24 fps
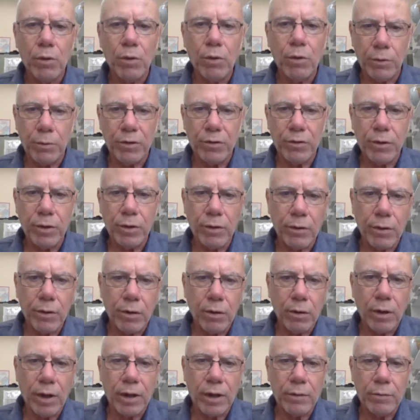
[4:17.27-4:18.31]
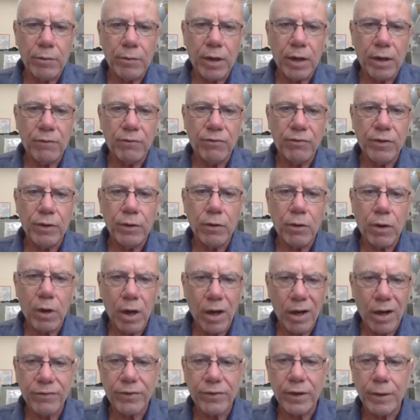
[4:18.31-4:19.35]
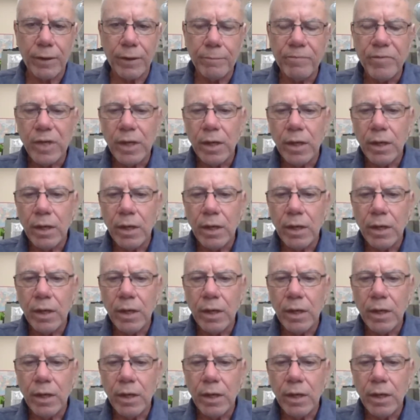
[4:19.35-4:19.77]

with the material and feel confident.